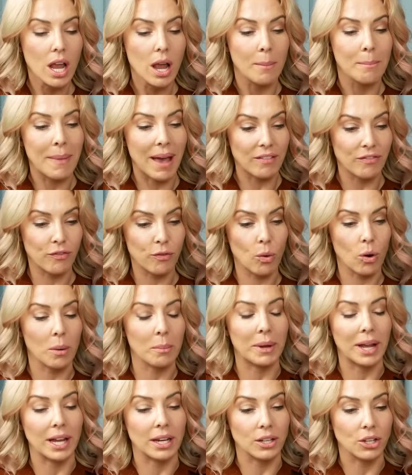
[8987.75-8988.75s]

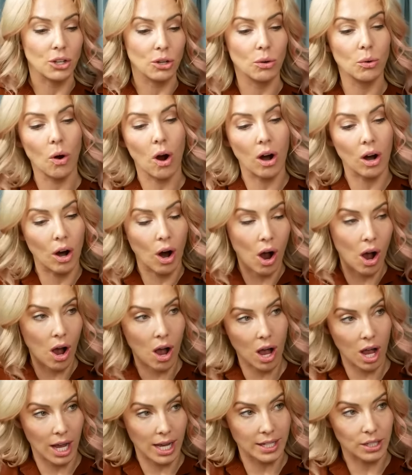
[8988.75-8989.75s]
Metformin, you are
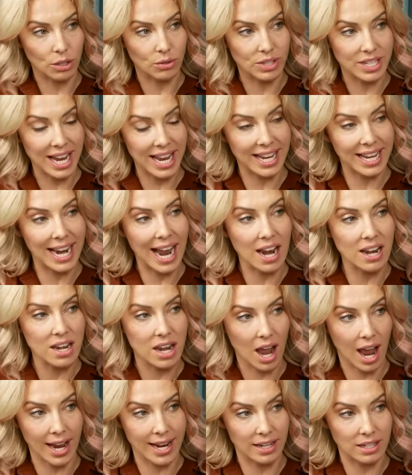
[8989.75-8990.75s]
on. You take it at
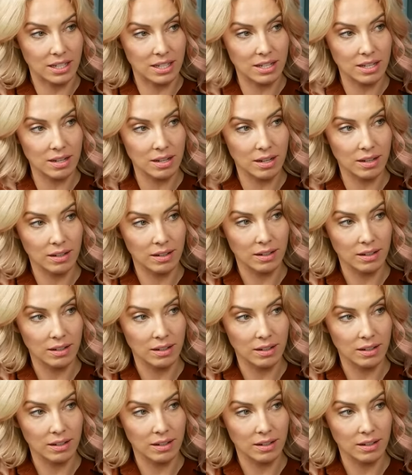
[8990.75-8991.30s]
night.